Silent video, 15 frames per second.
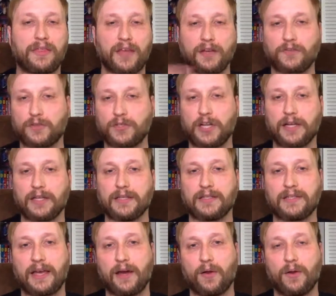thanks for checking
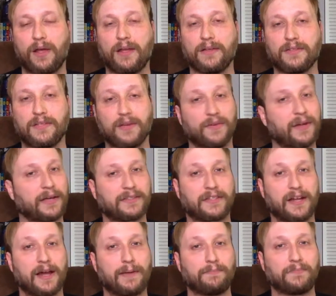this out. Until next
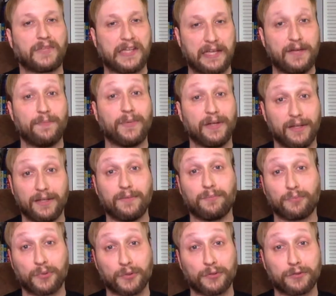time, keep it
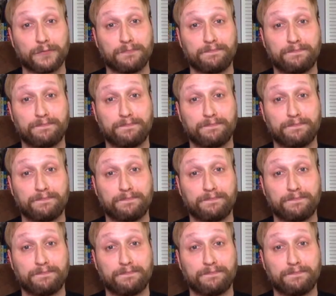brutal.